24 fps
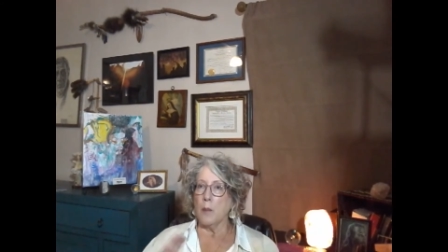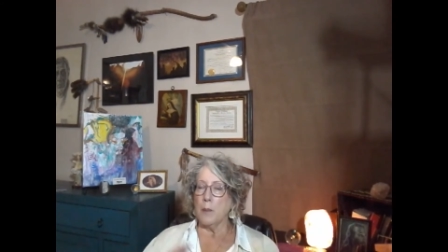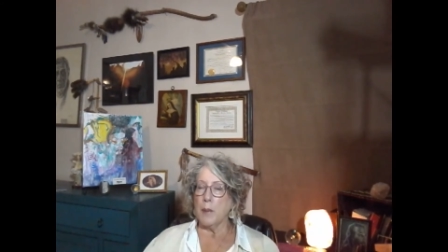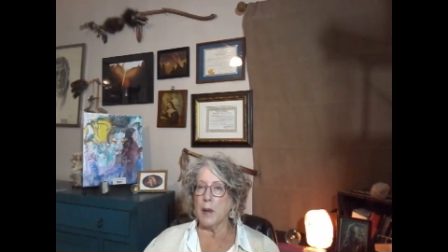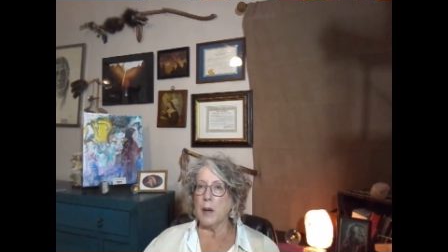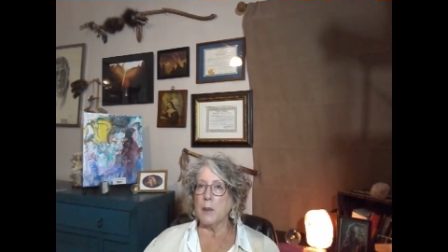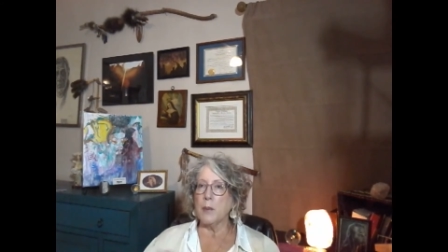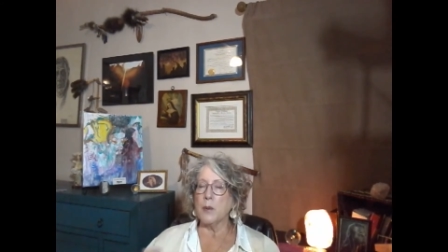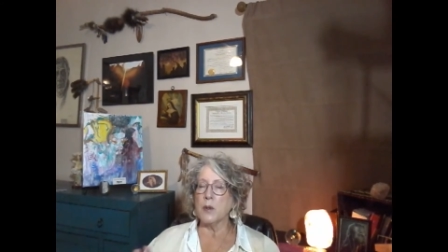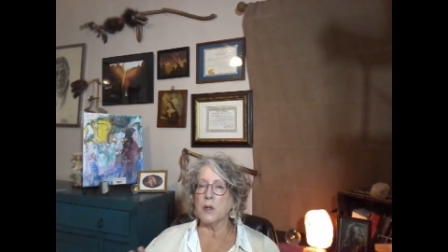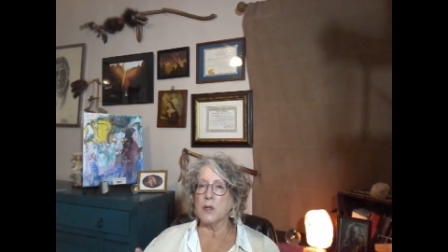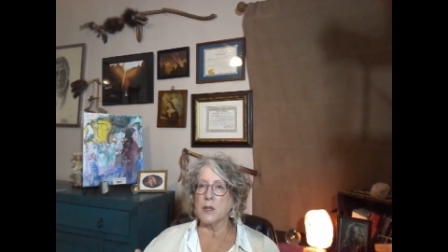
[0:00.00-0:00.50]

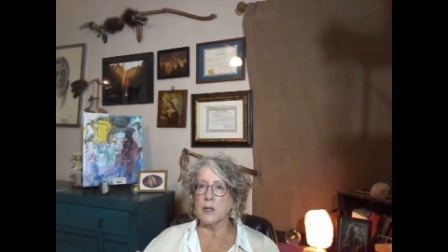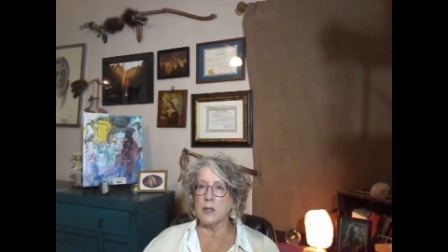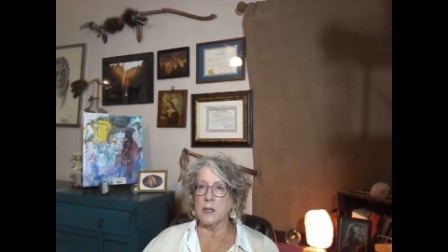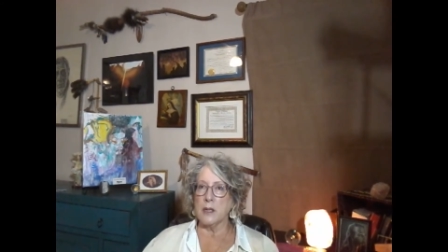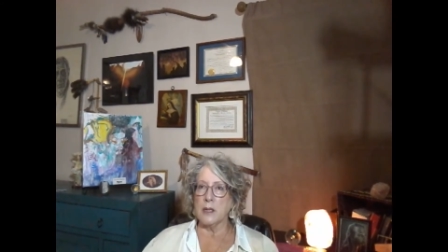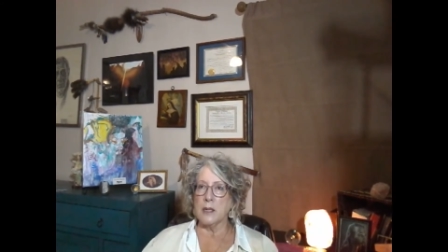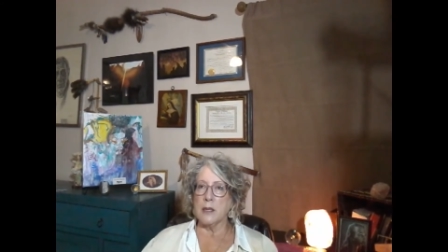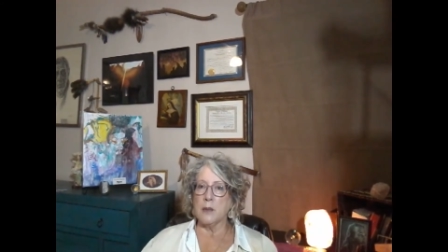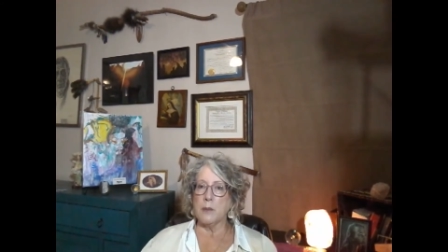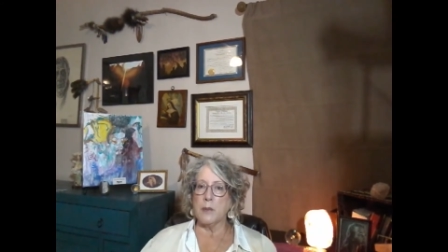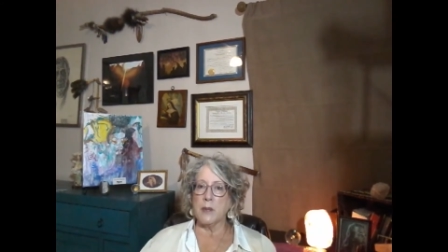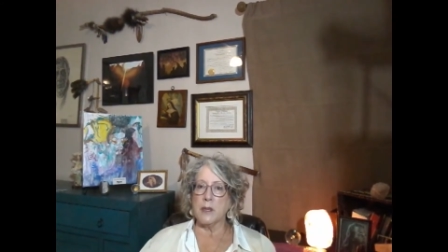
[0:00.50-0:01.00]
papers that
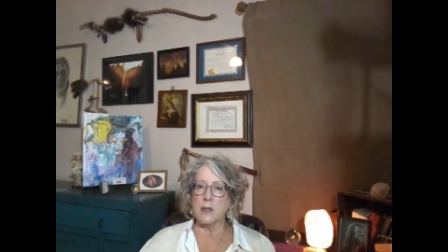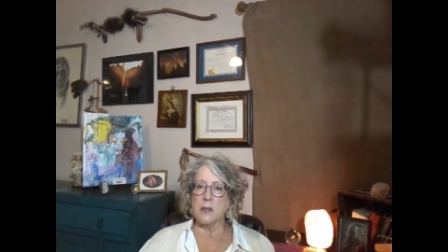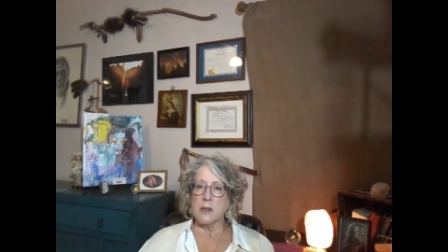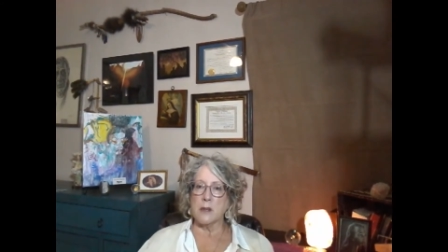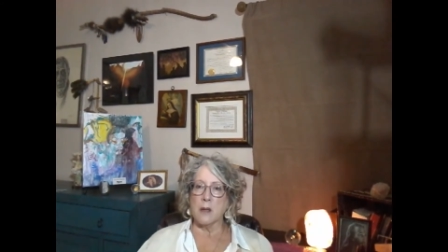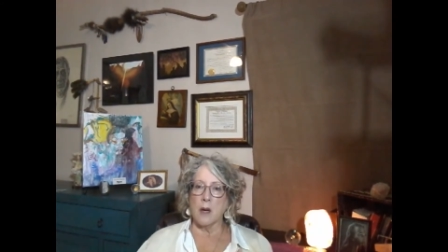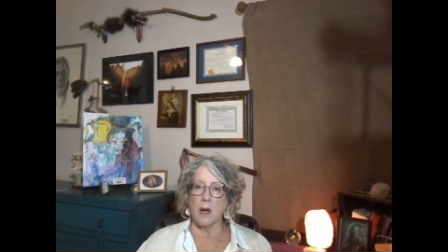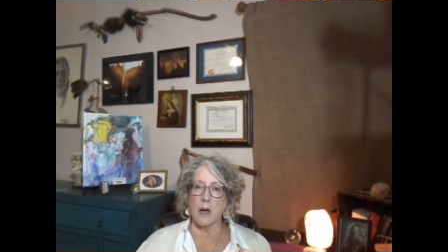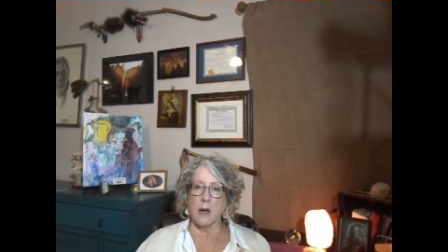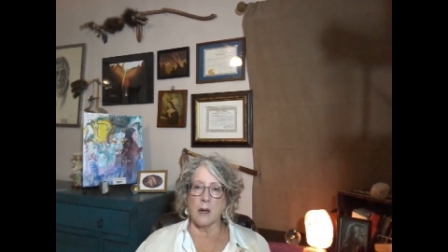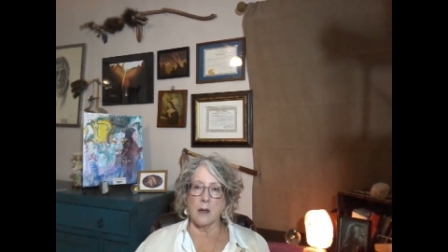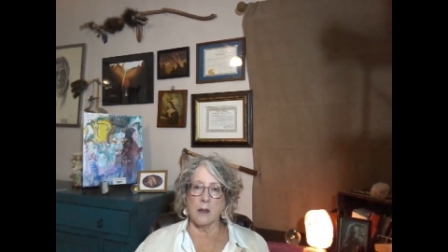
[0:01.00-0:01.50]
need to be
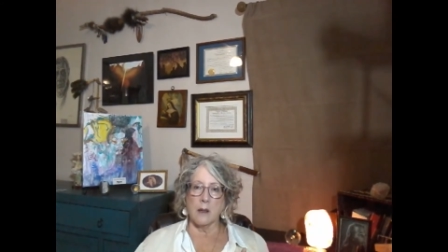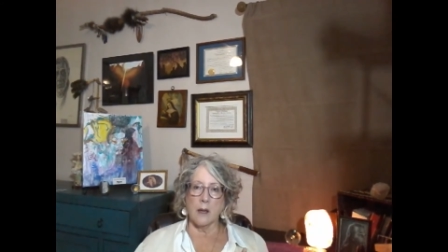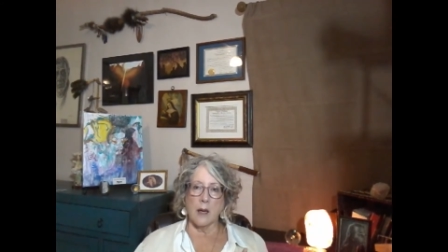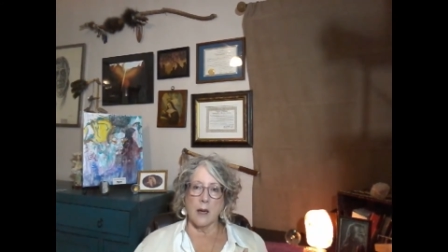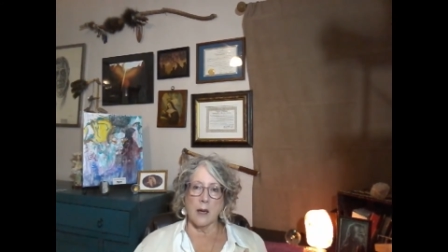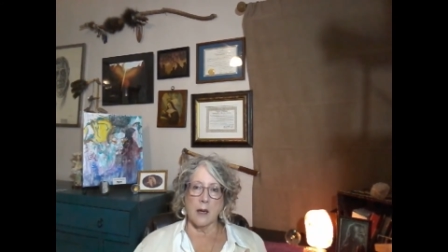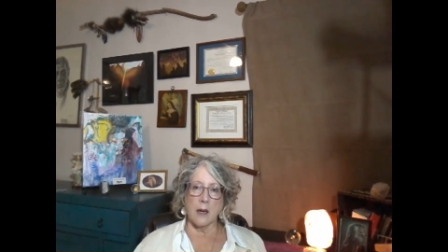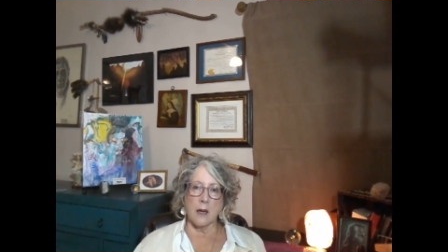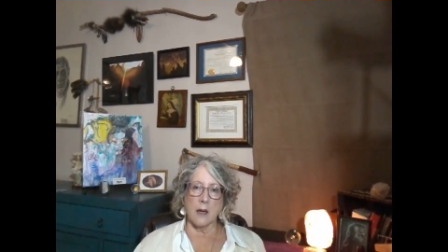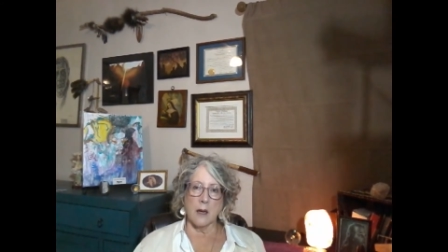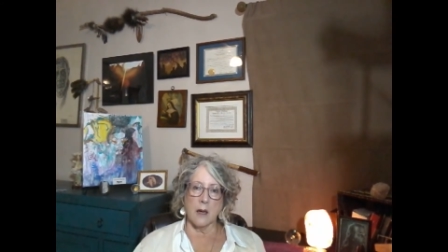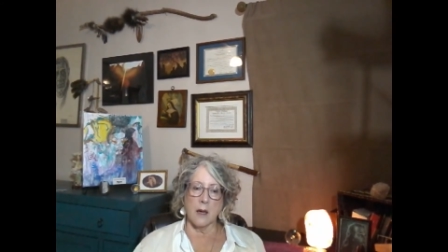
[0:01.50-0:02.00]
signed,
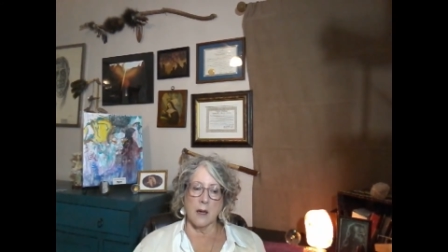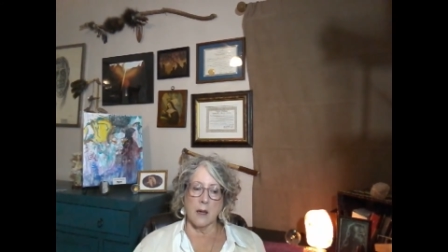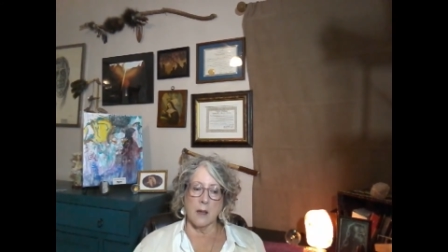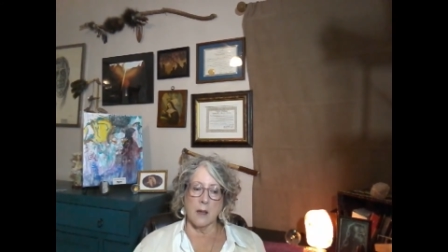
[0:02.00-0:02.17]
like